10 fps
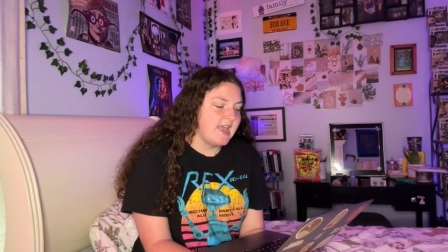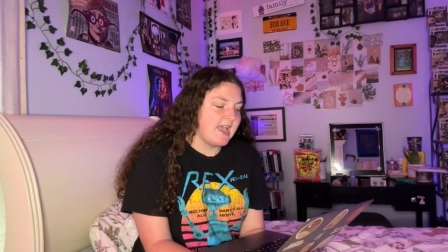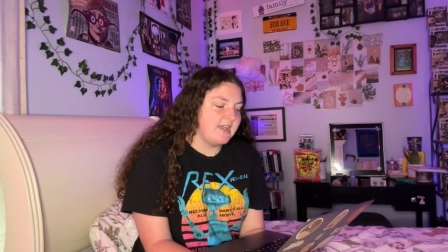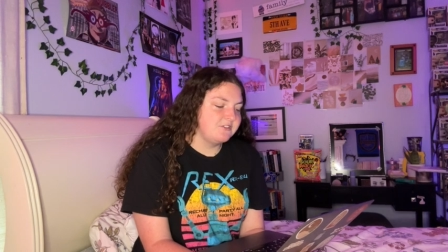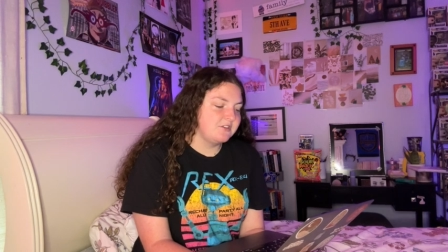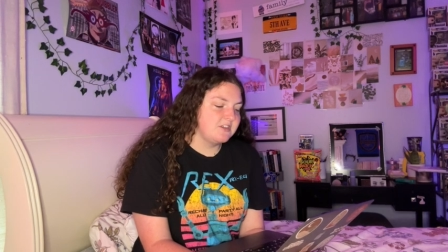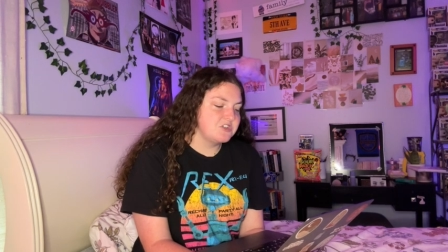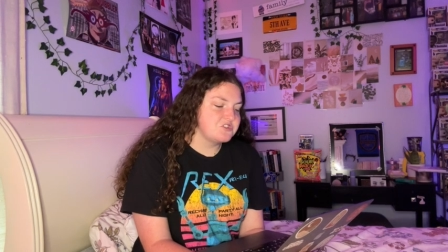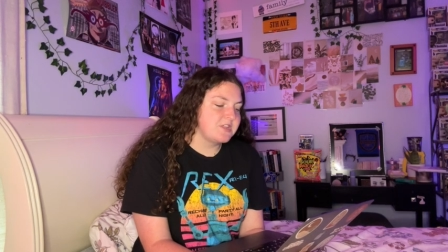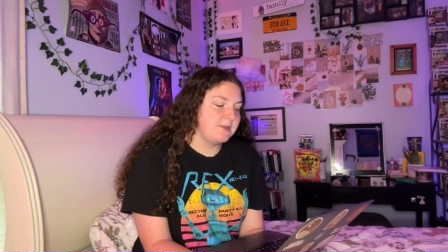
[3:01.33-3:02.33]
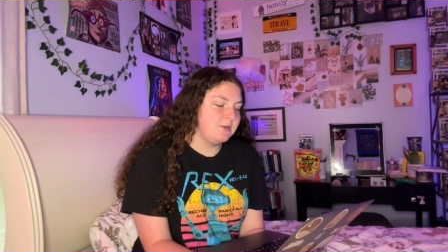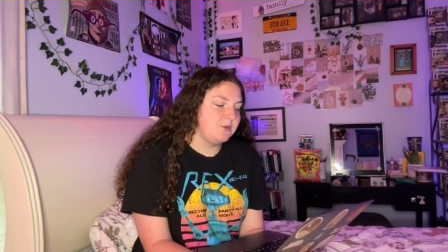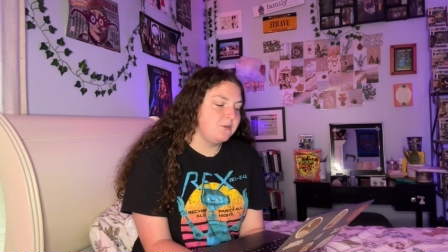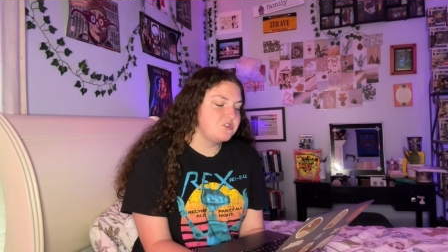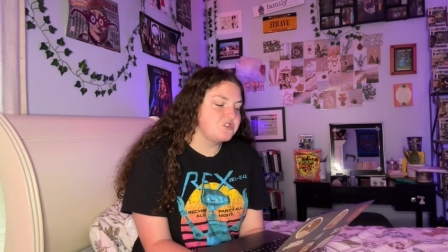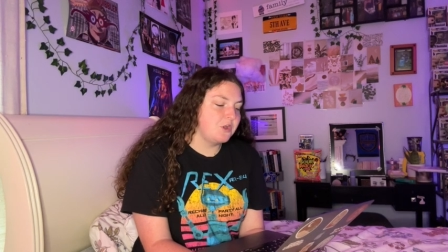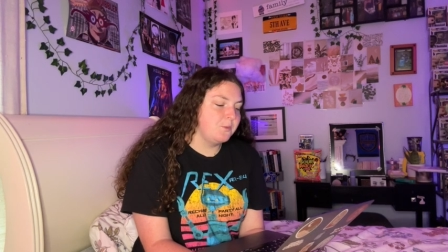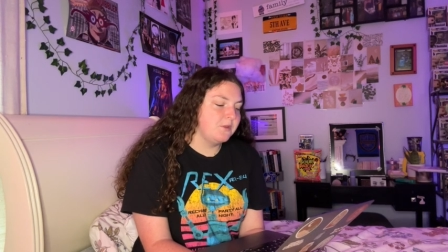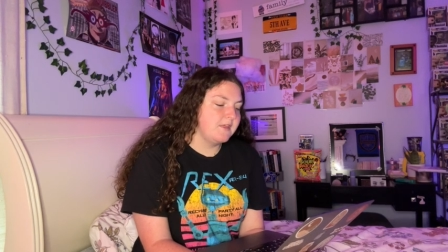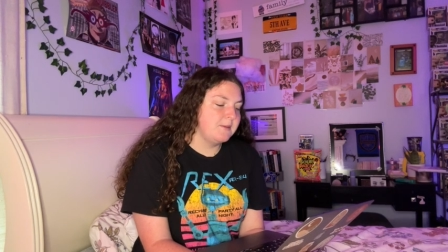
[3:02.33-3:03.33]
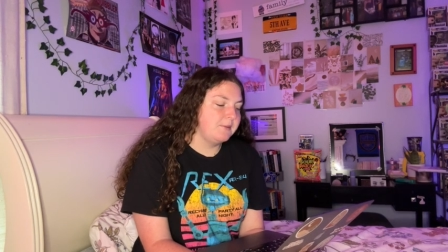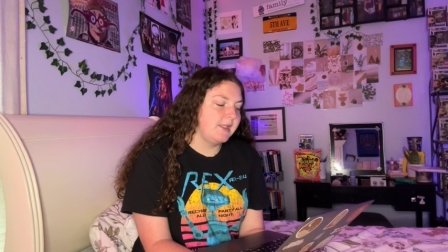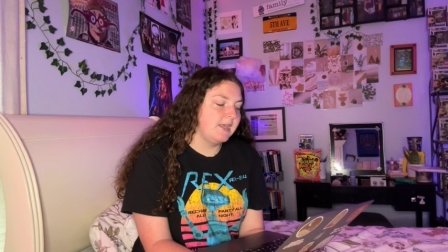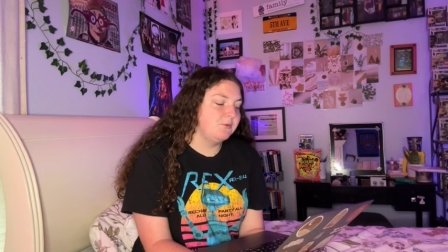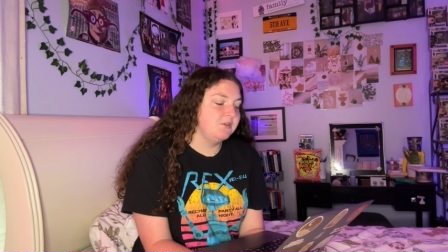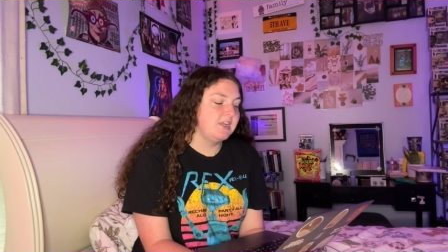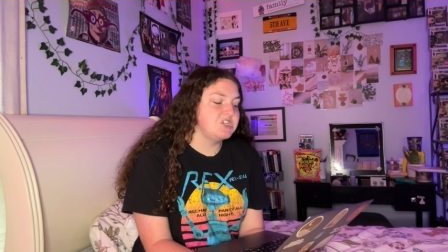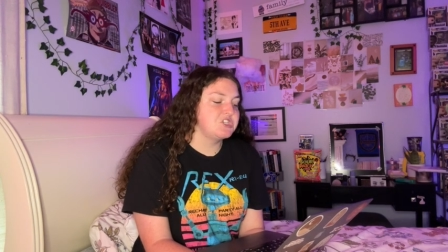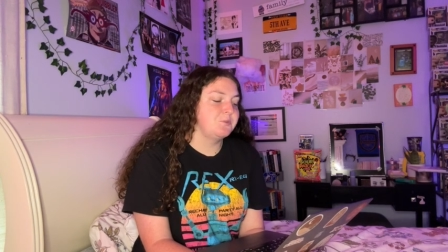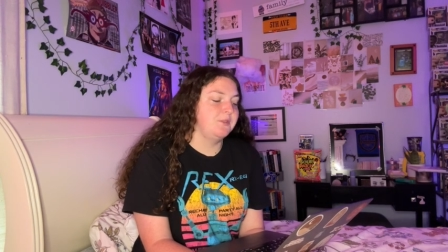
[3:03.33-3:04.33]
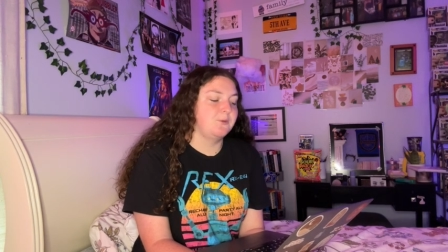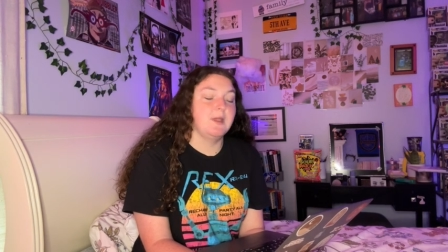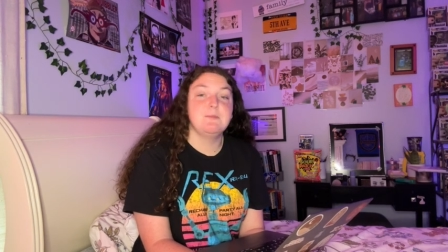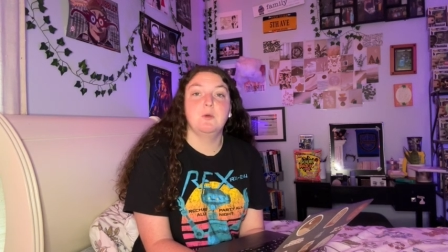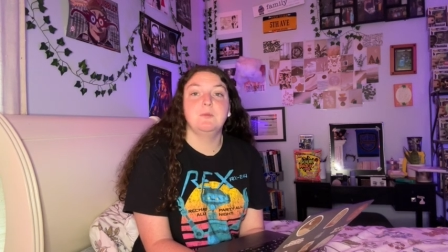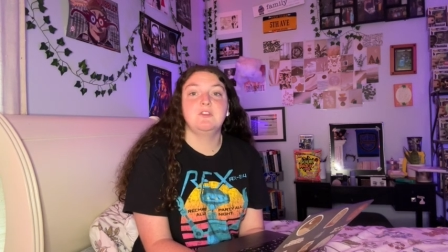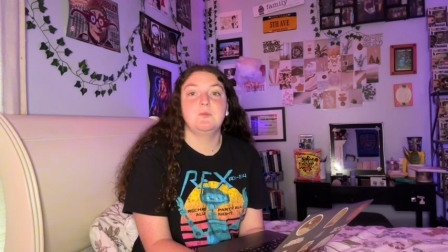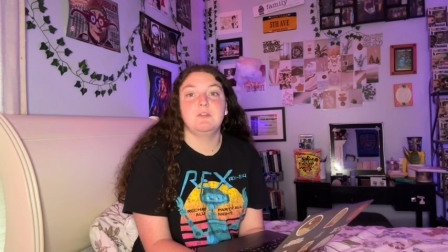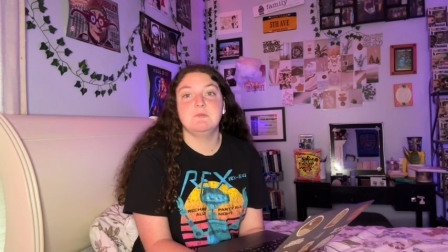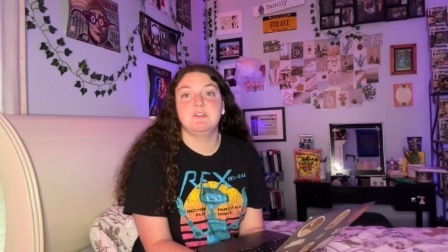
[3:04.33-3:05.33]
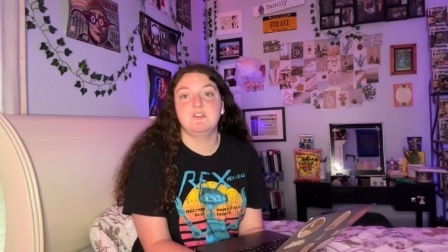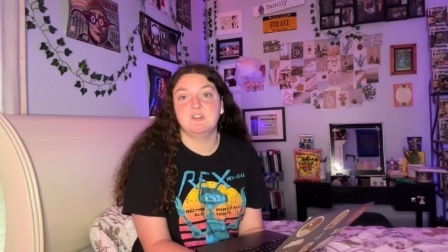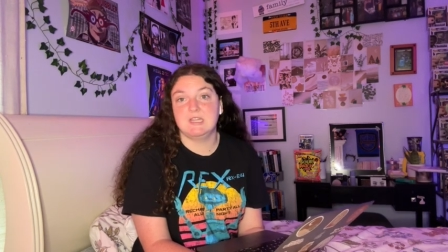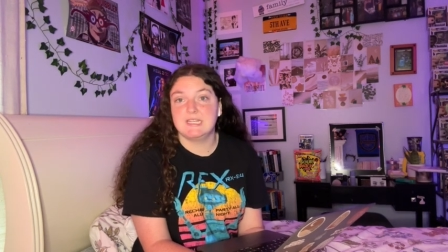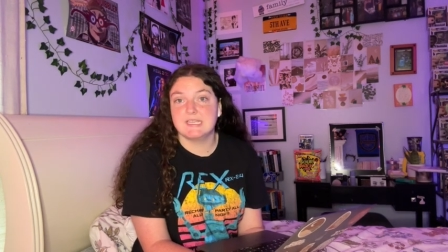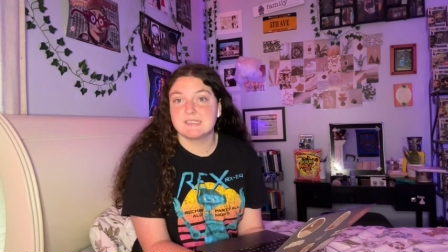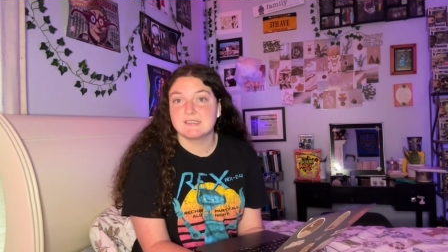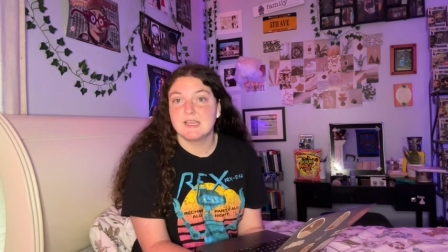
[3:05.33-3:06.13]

After its initial debut, the show will then play in rotation with Great Moments with Mr. Lincoln.